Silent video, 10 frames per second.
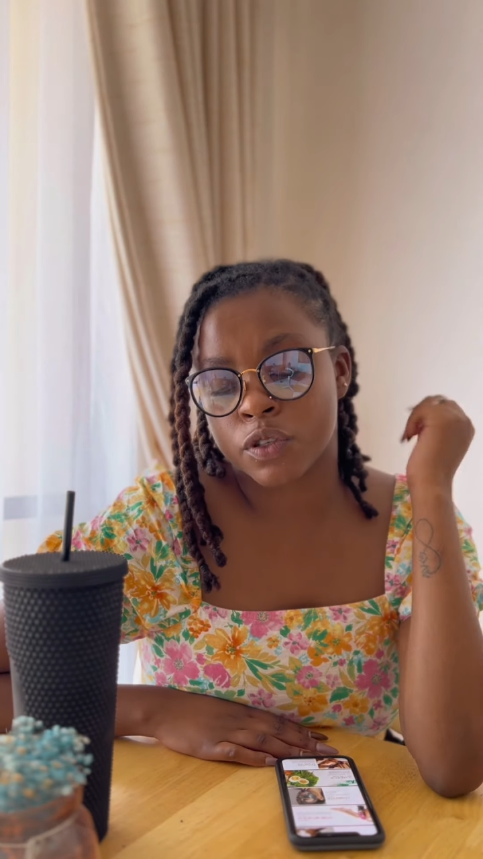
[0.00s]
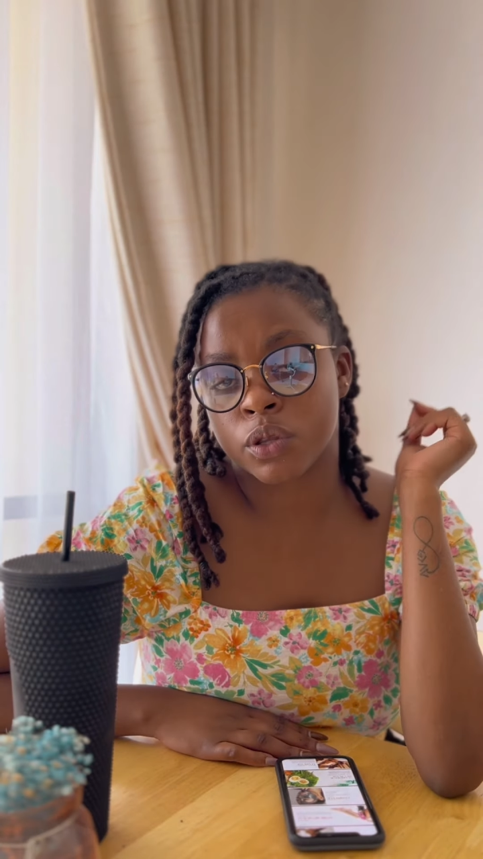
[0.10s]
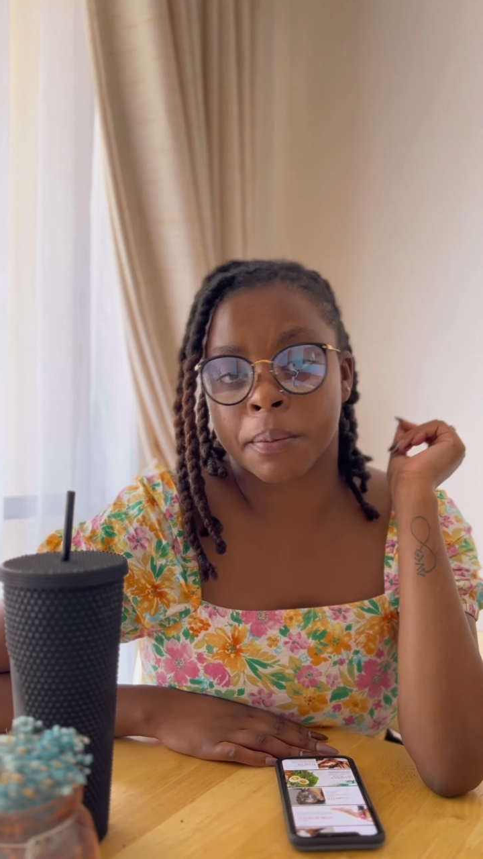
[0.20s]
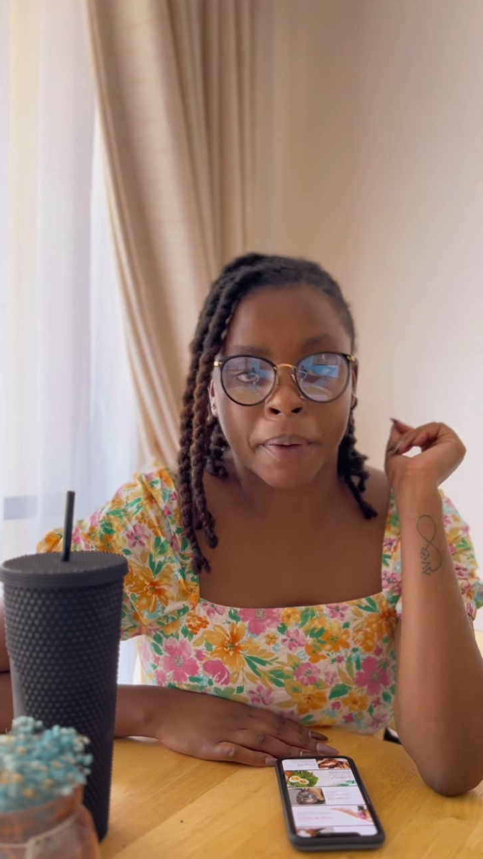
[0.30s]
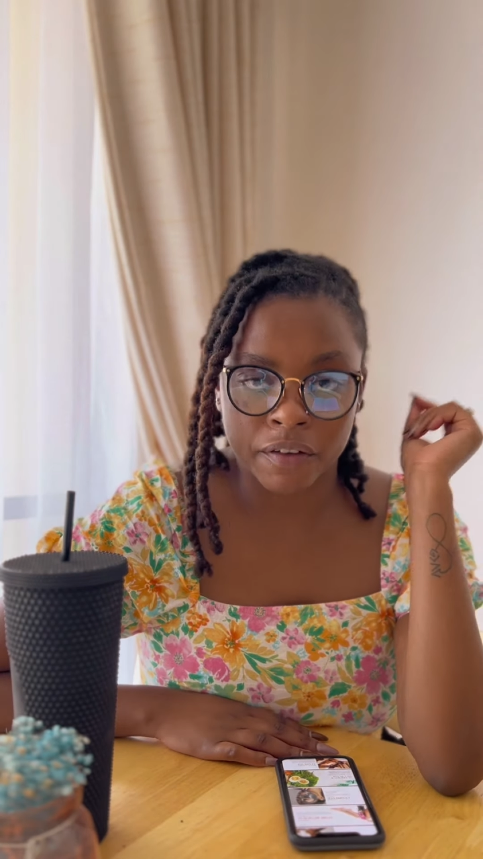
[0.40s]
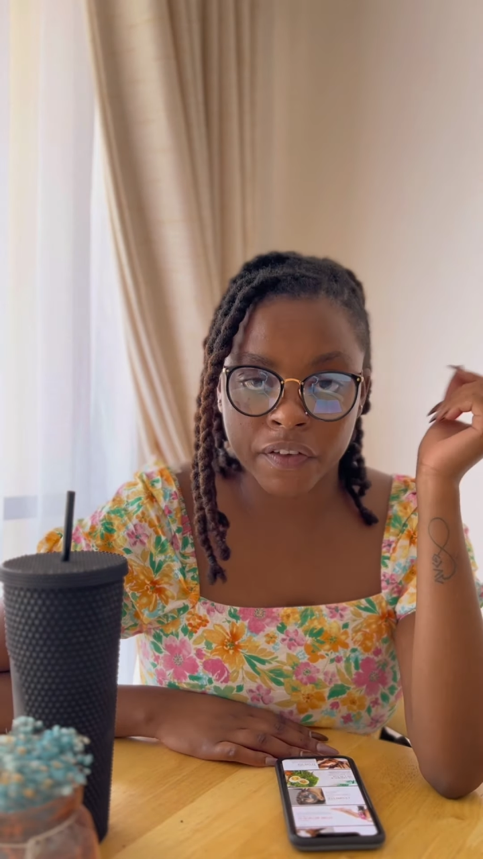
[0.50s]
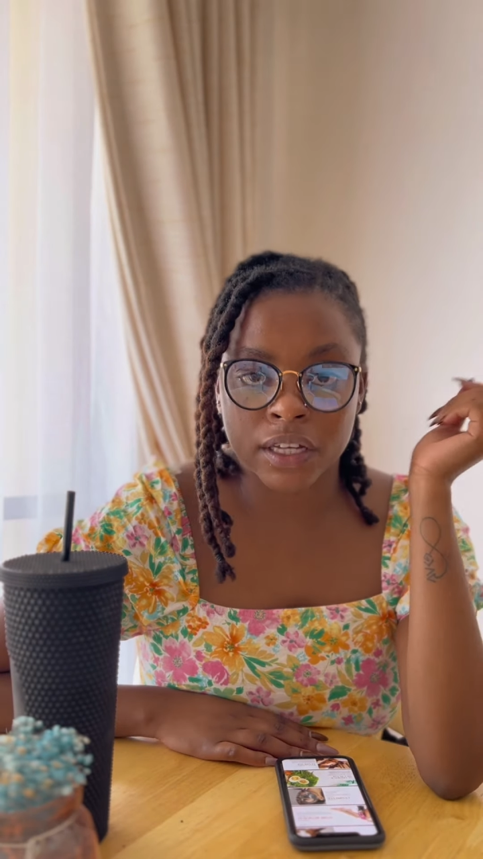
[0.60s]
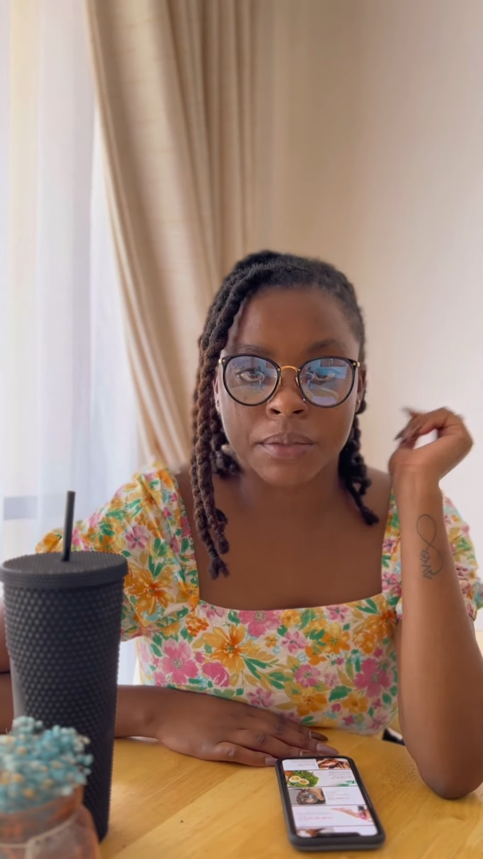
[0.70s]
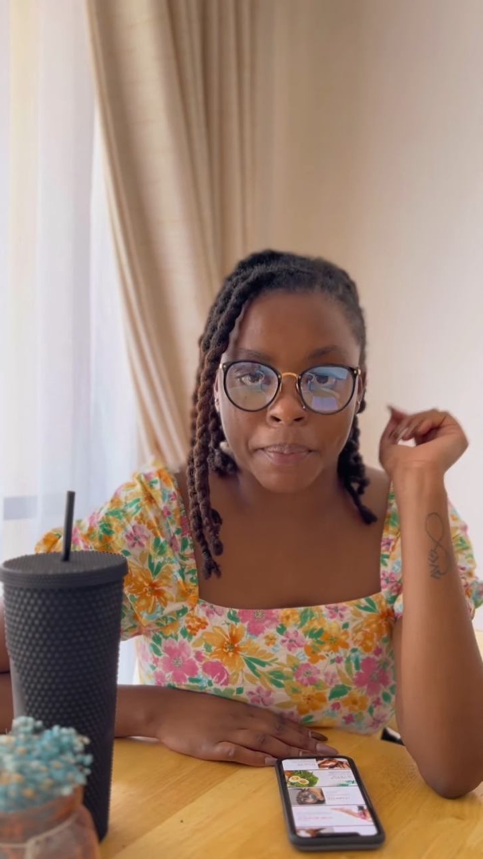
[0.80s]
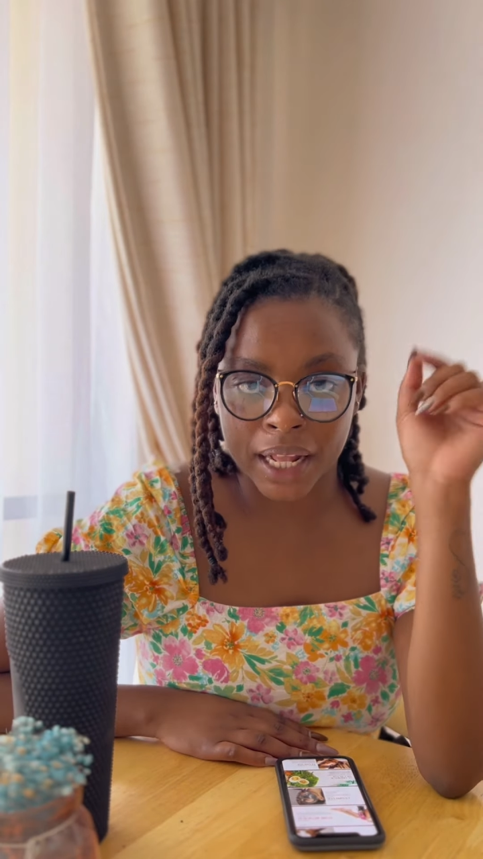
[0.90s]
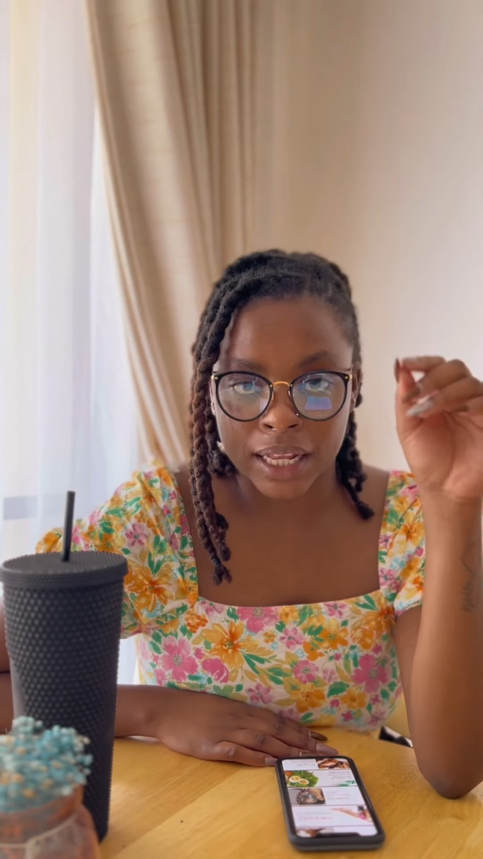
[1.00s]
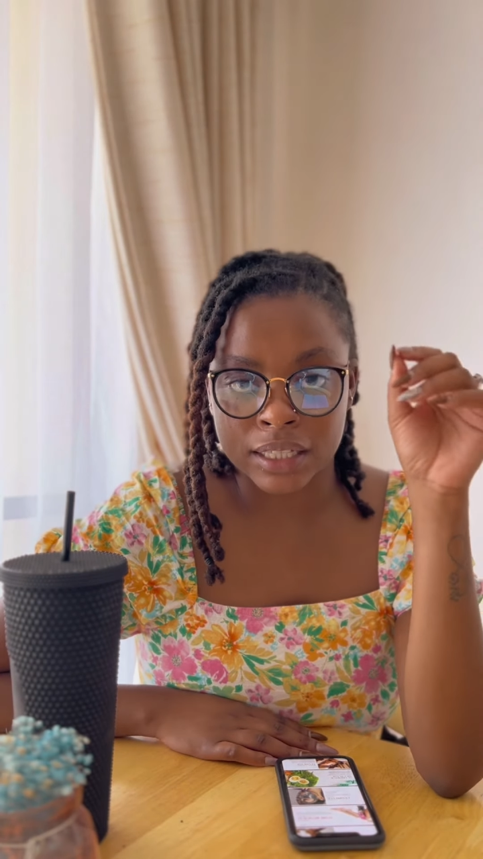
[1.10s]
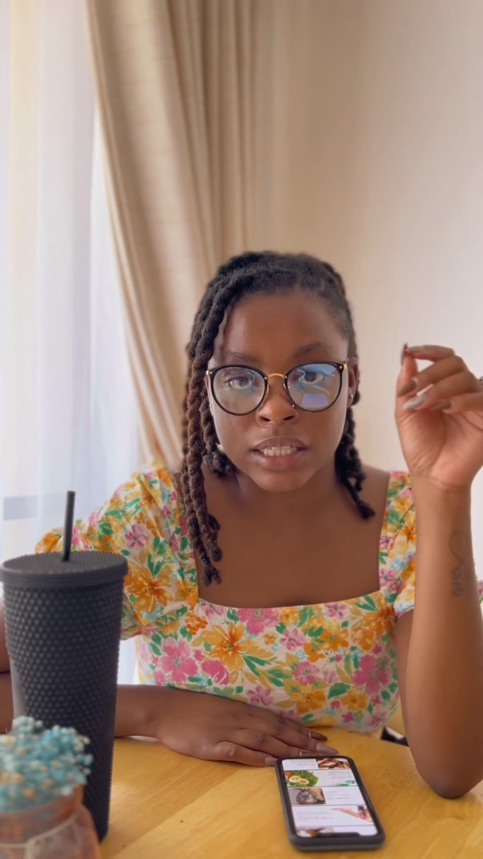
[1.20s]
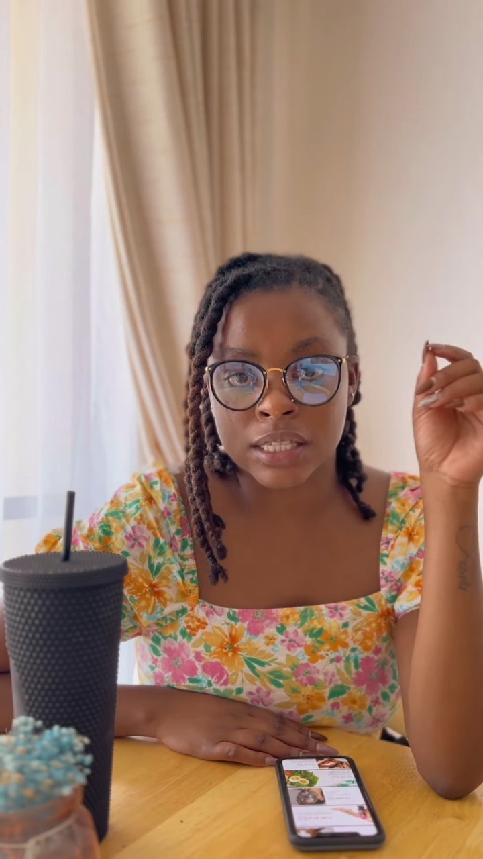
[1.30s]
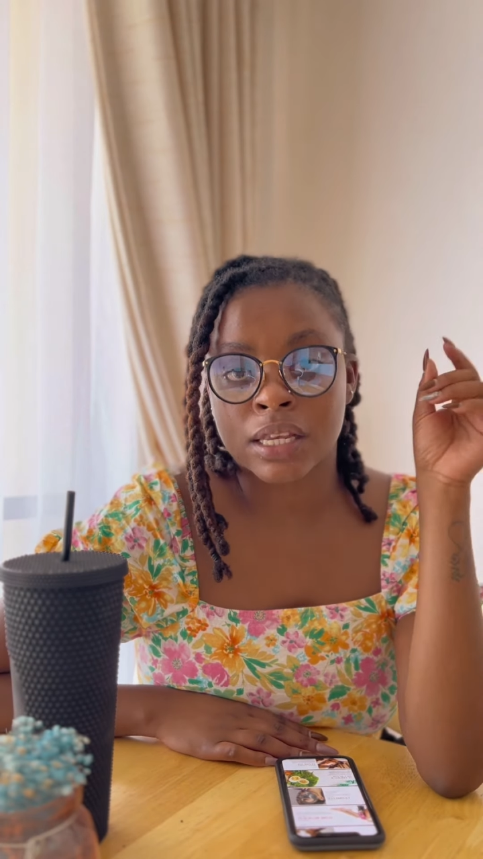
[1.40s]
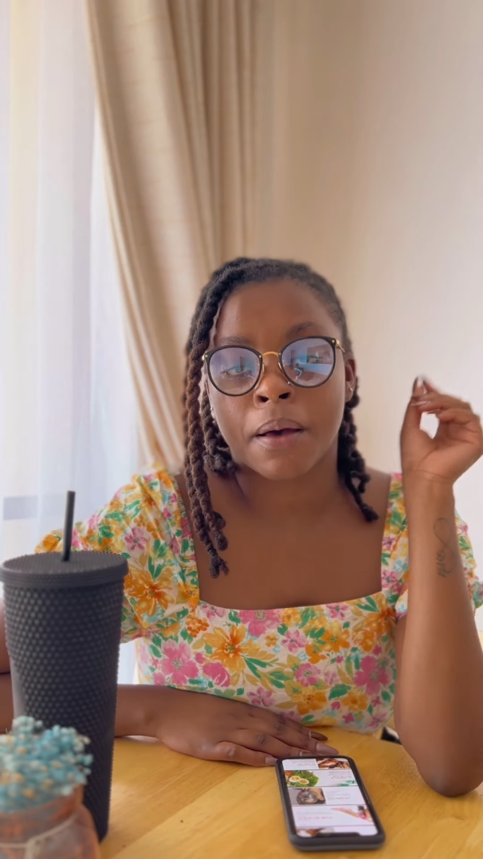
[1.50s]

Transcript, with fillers: you the perfect balance